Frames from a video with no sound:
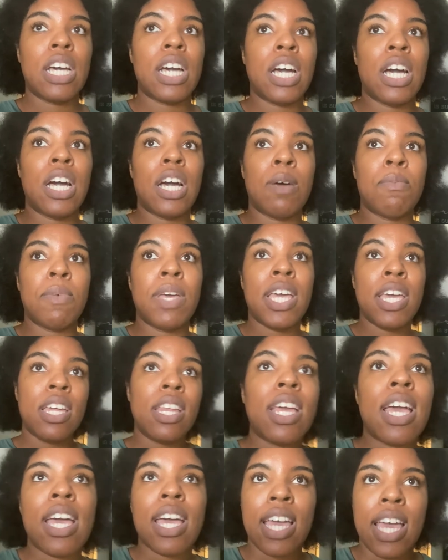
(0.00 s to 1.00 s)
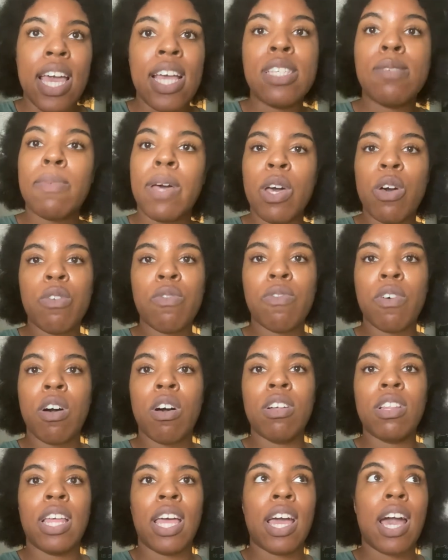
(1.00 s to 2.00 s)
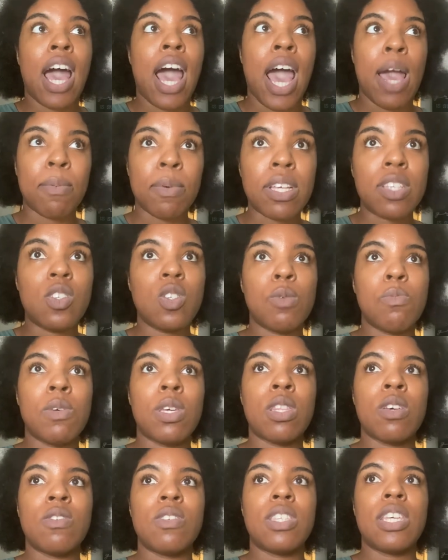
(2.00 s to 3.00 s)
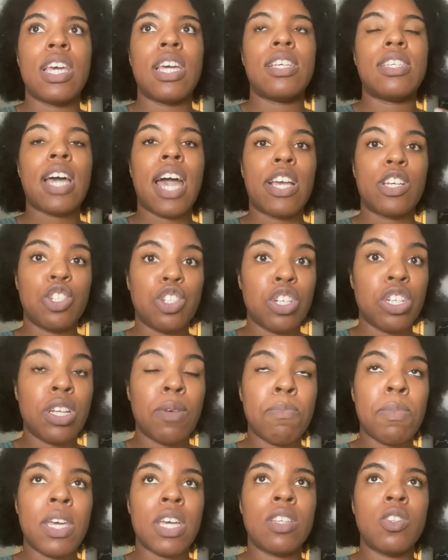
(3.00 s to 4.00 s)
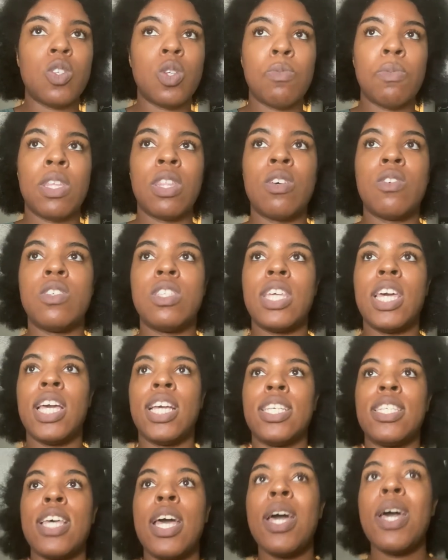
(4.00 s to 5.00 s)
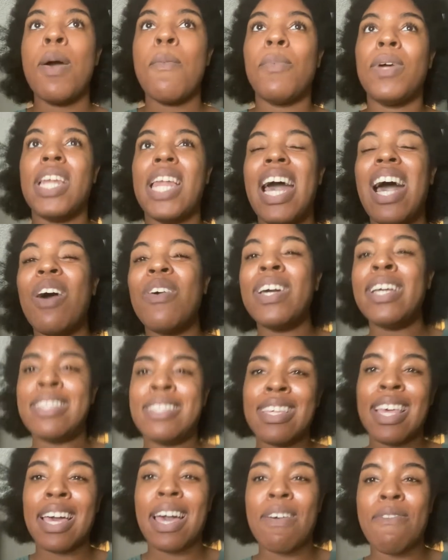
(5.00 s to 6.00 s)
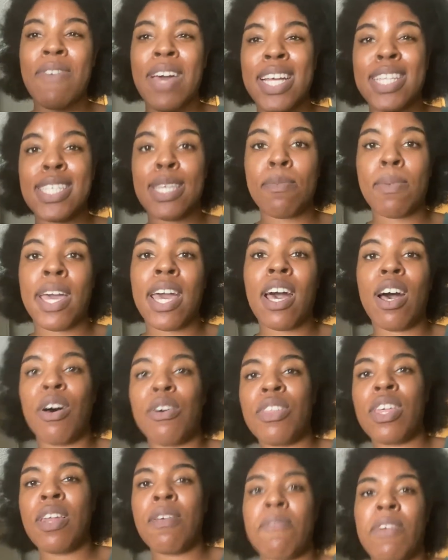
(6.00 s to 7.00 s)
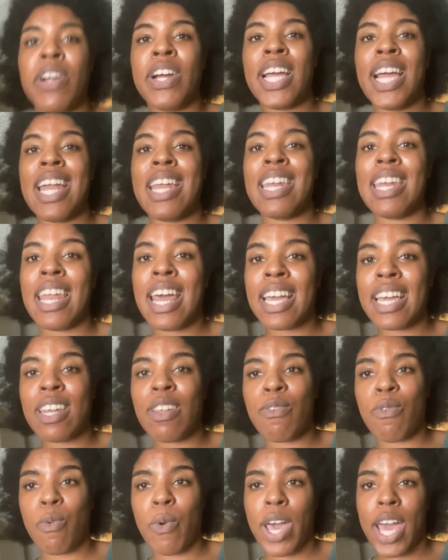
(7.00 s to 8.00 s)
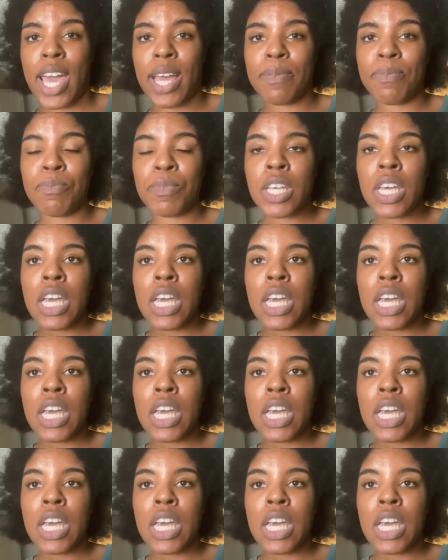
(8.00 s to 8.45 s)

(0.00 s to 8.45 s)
It is my own fault. Like, I'm consuming those things. I shouldn't be consuming those things. But now it's like affecting my health in a very negative way.